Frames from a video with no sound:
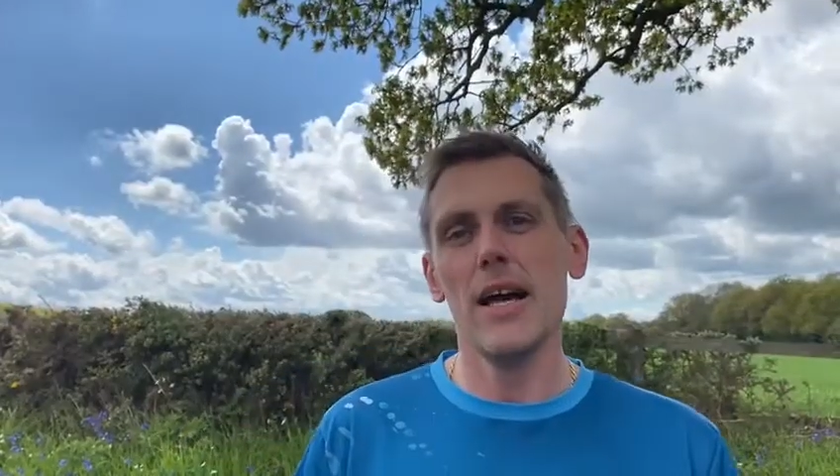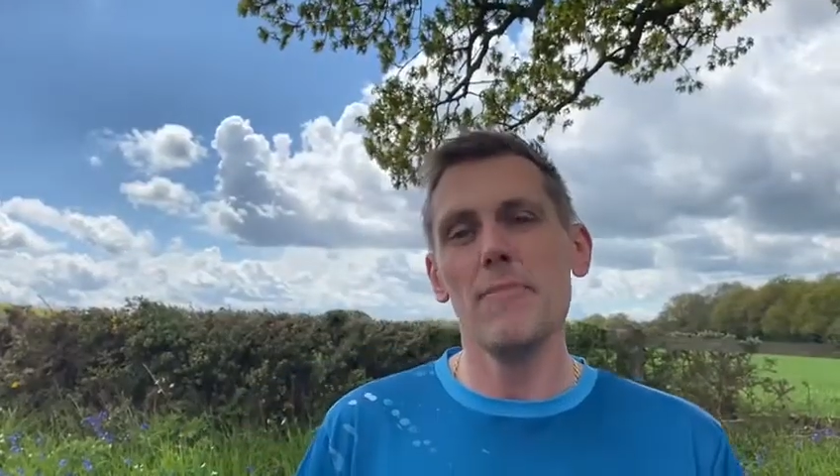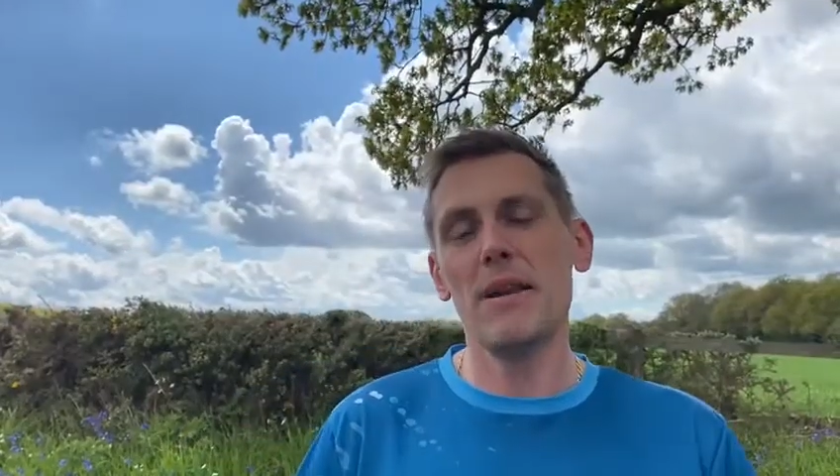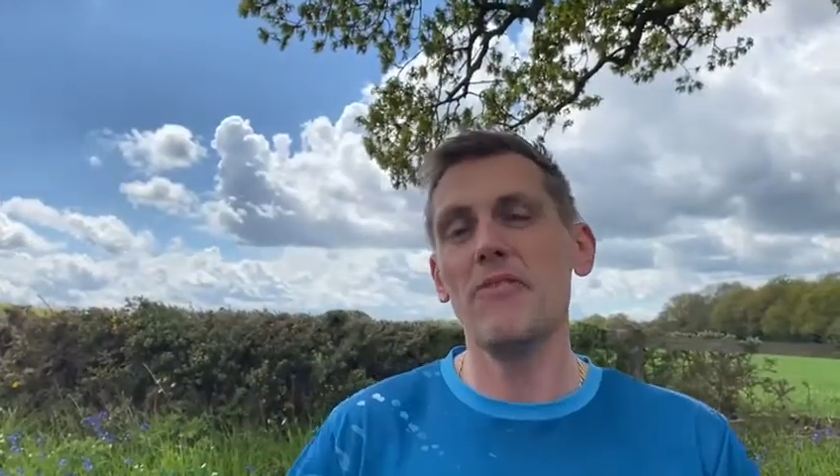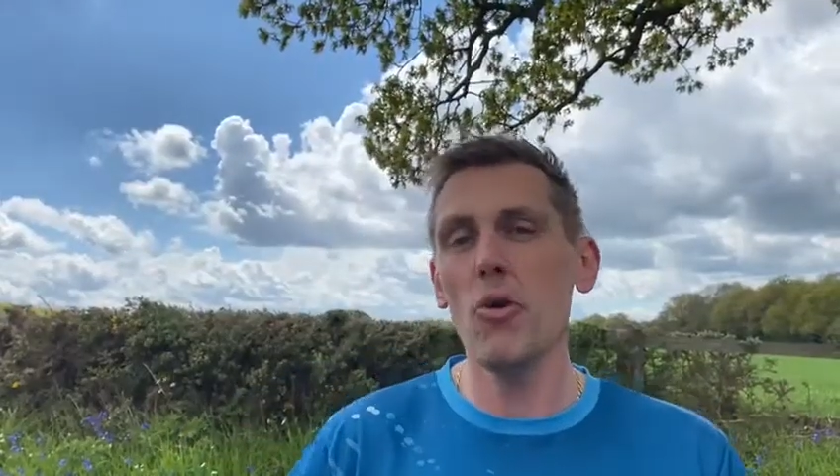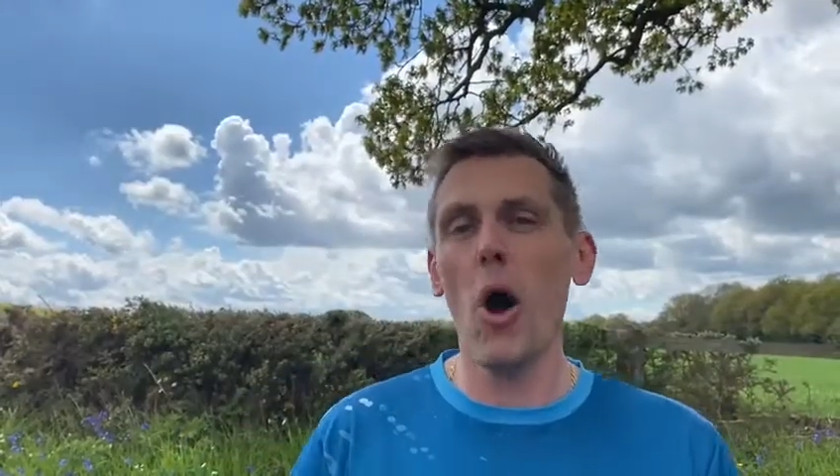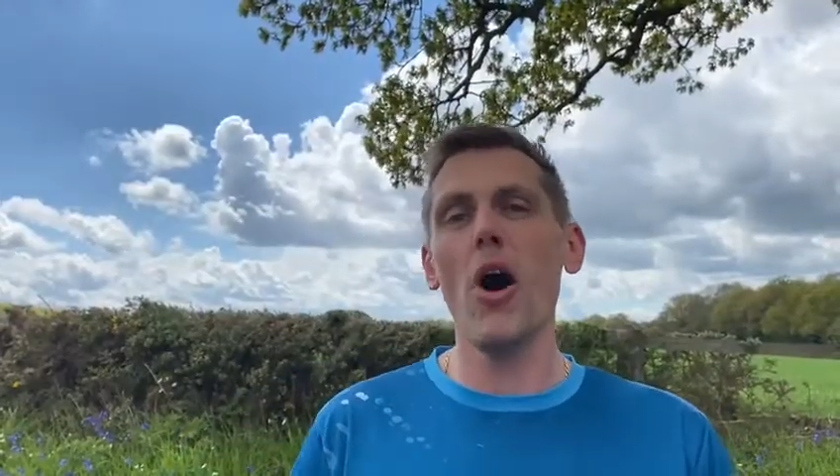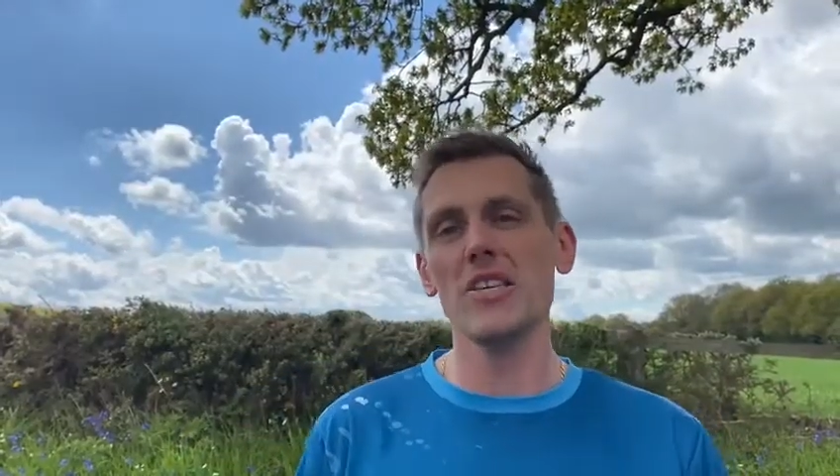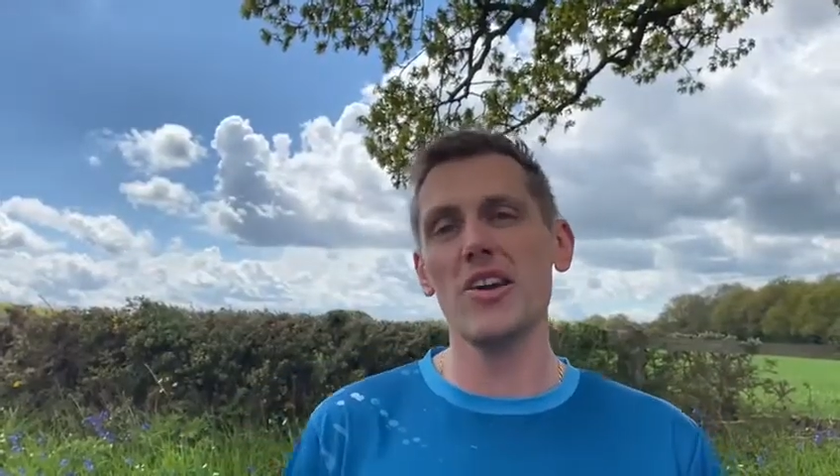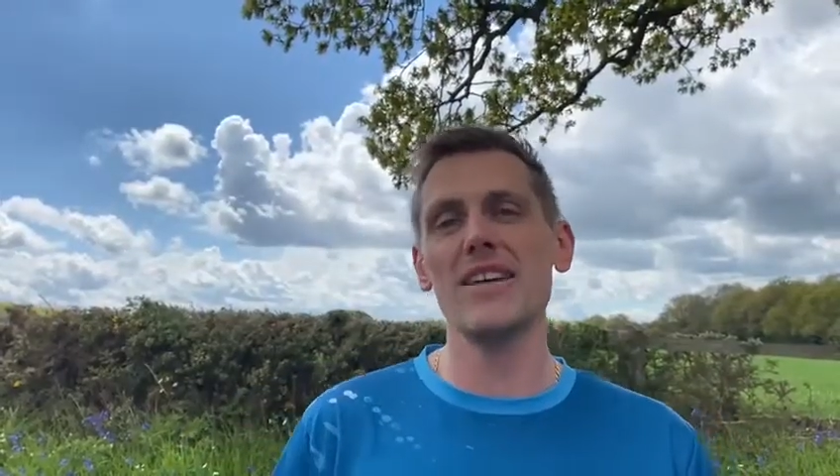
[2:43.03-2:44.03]
But if you
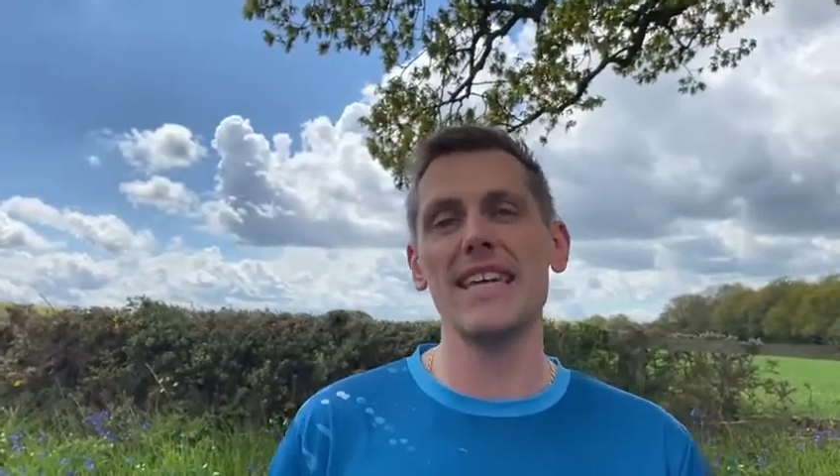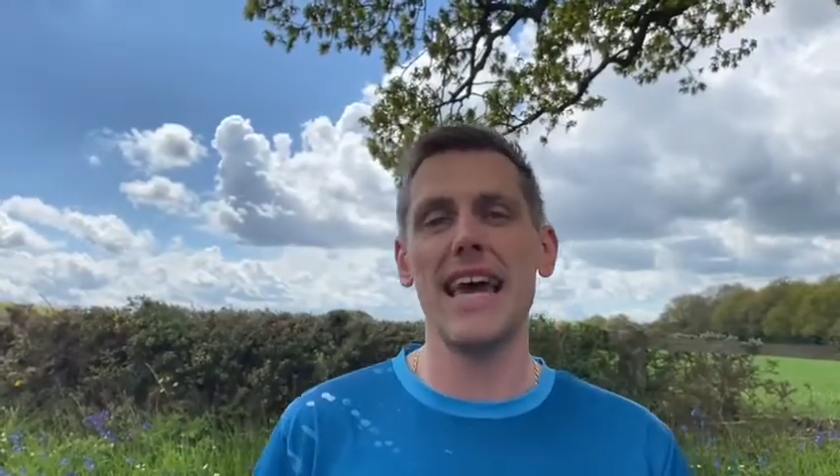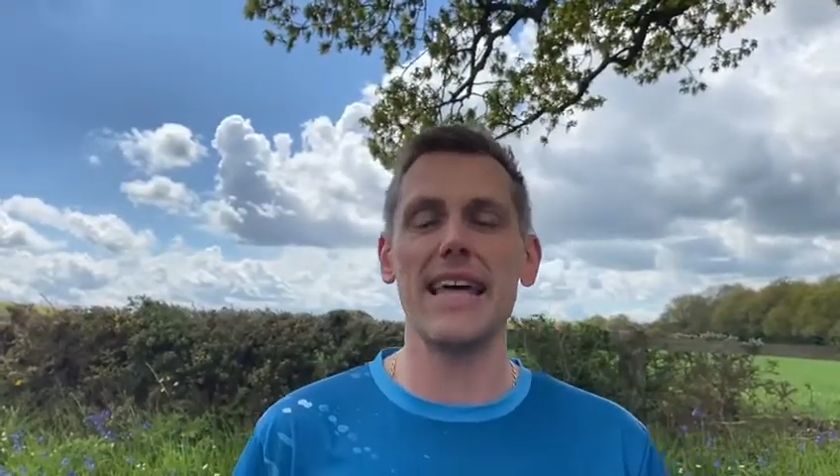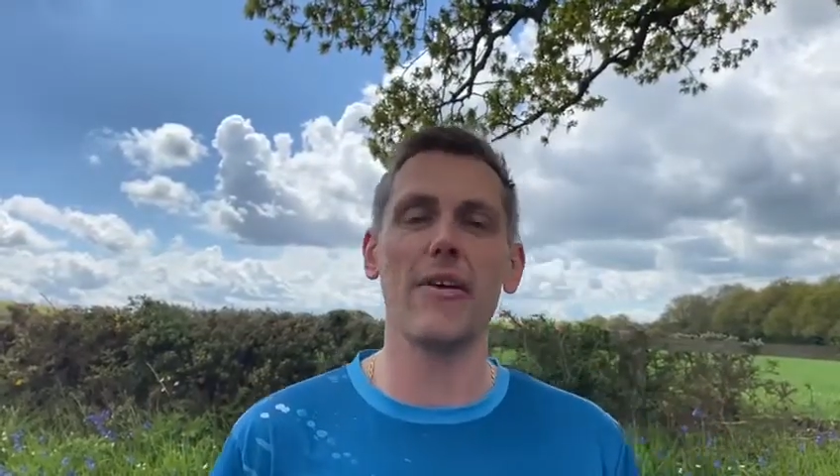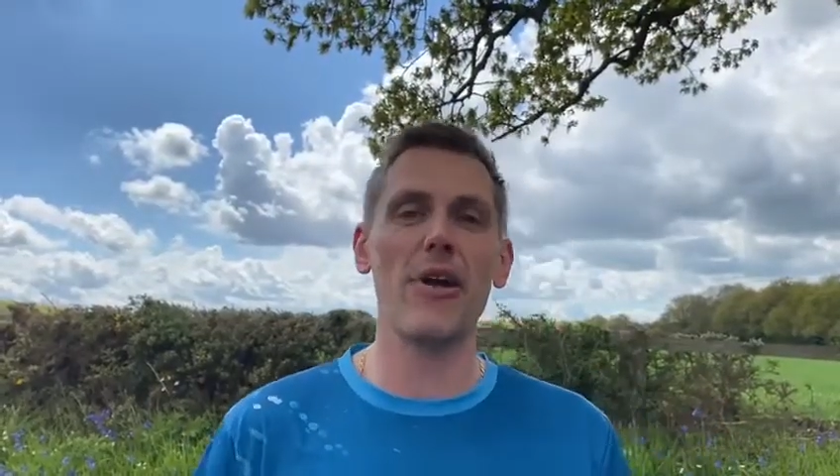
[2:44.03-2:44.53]
are starting to get that